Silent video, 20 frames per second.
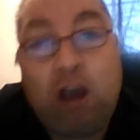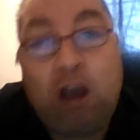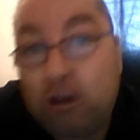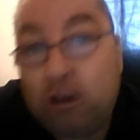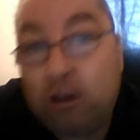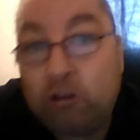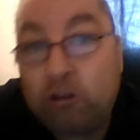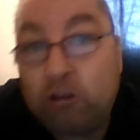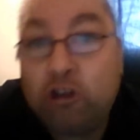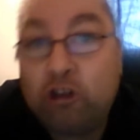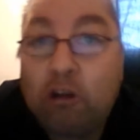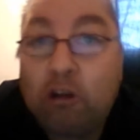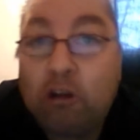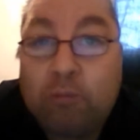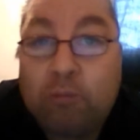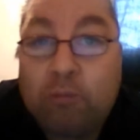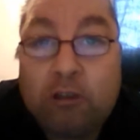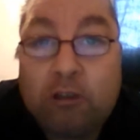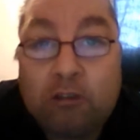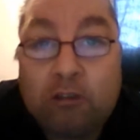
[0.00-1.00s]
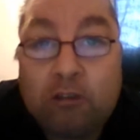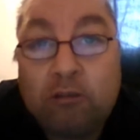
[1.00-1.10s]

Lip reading: I had a good job.